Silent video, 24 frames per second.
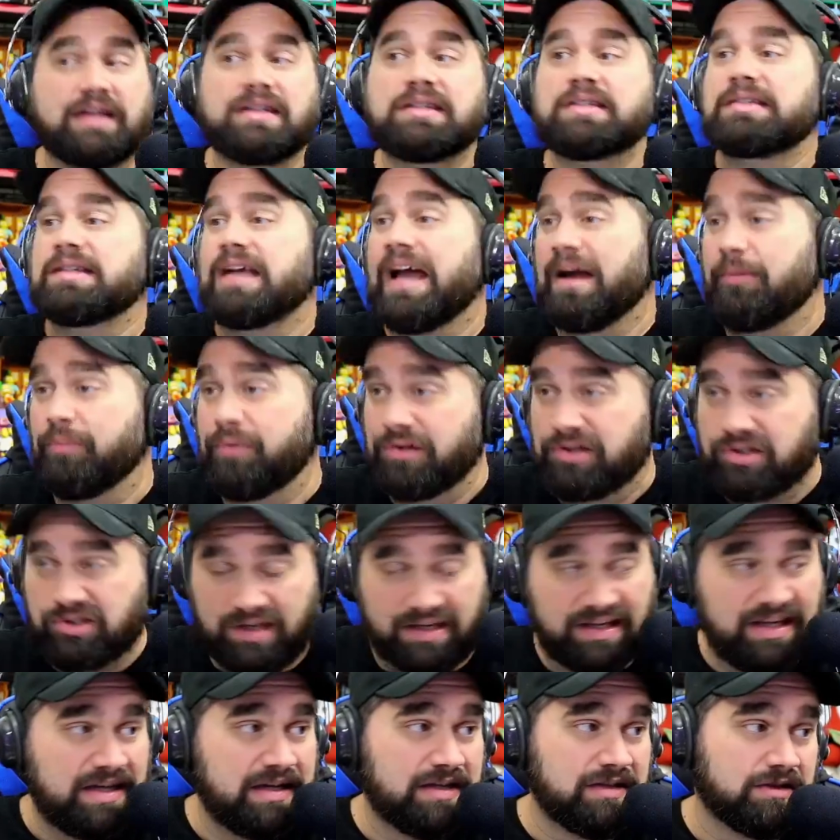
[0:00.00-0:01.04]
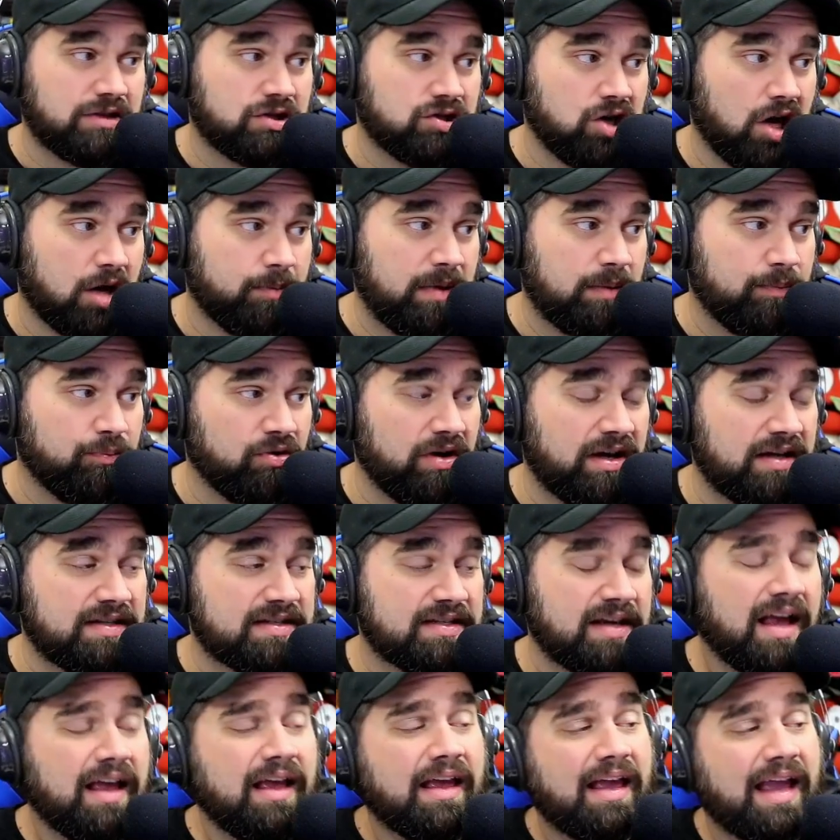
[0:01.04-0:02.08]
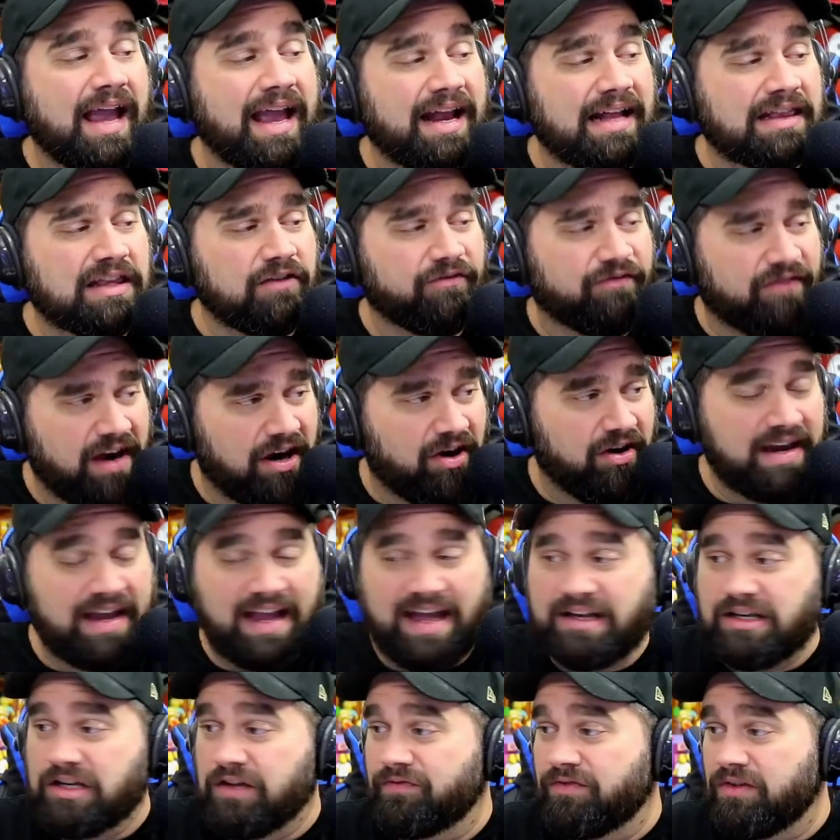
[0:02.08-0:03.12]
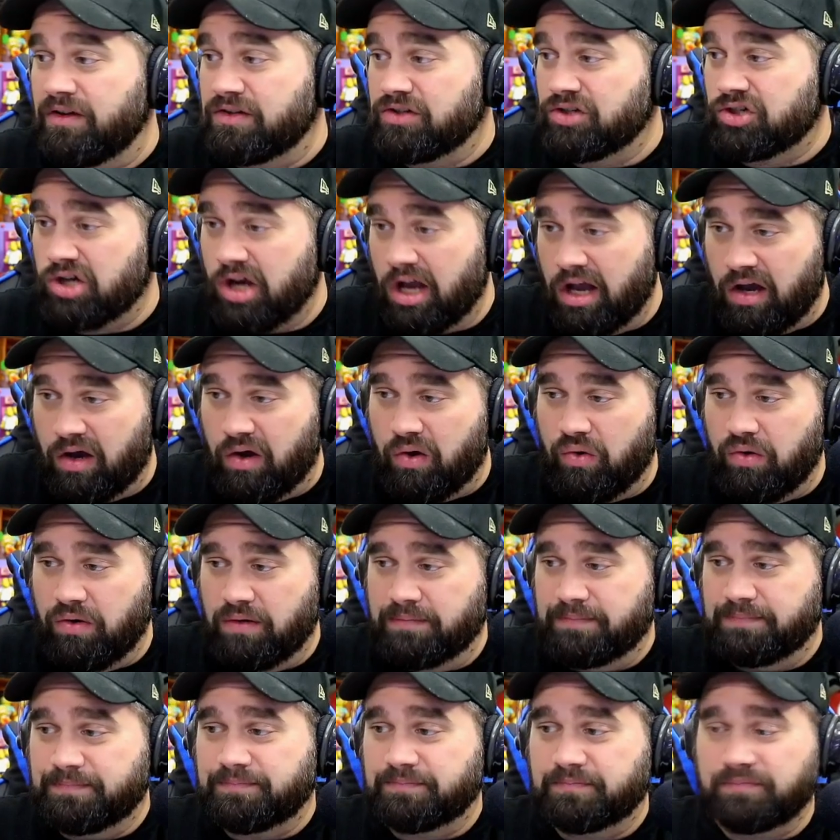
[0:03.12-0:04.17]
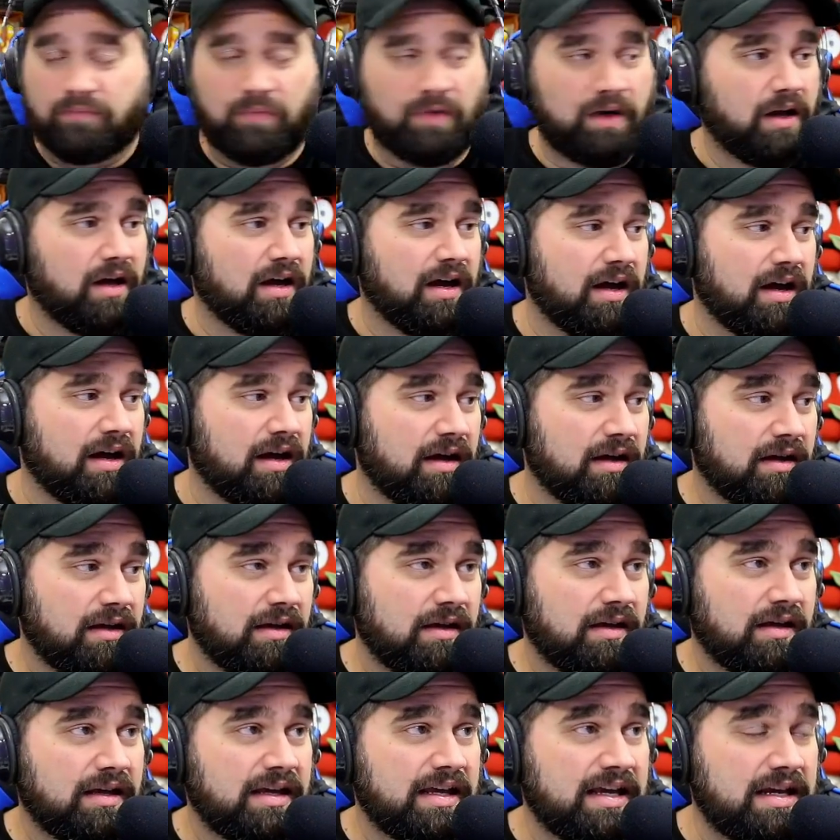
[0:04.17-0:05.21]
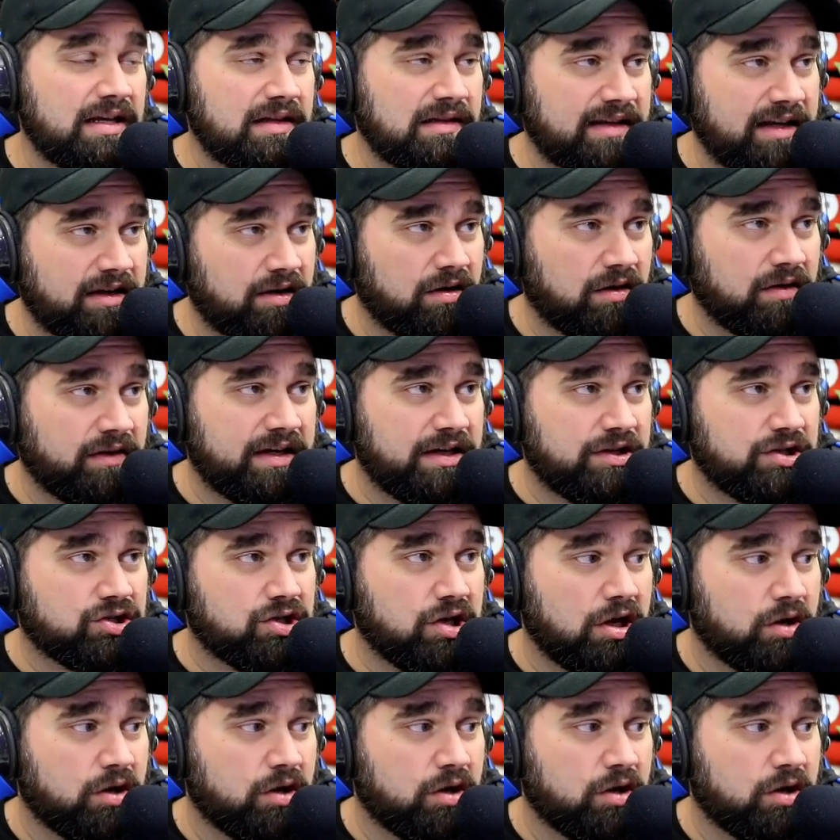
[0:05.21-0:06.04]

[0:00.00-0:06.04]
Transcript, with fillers: They established that he is the charming prince, and at the very end of the show, uh, he literally